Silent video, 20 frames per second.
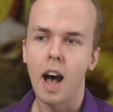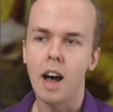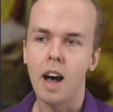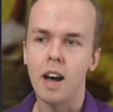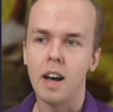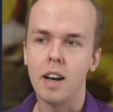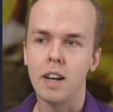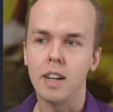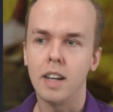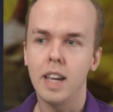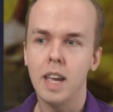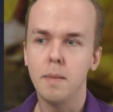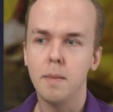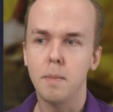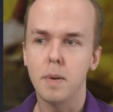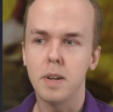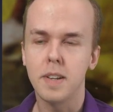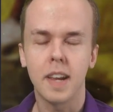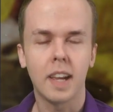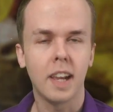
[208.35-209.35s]

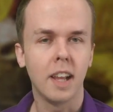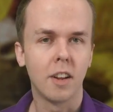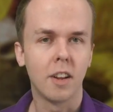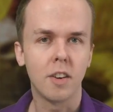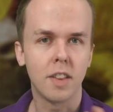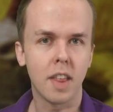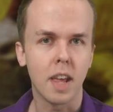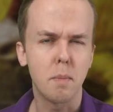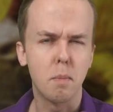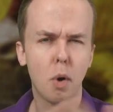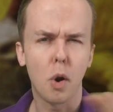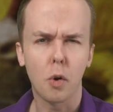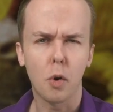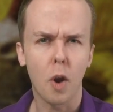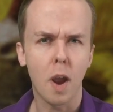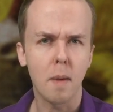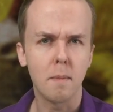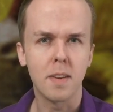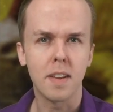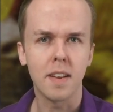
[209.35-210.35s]
In particular, they
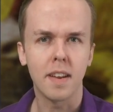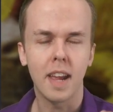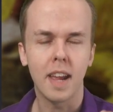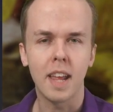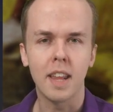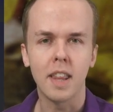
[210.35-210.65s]
programmed it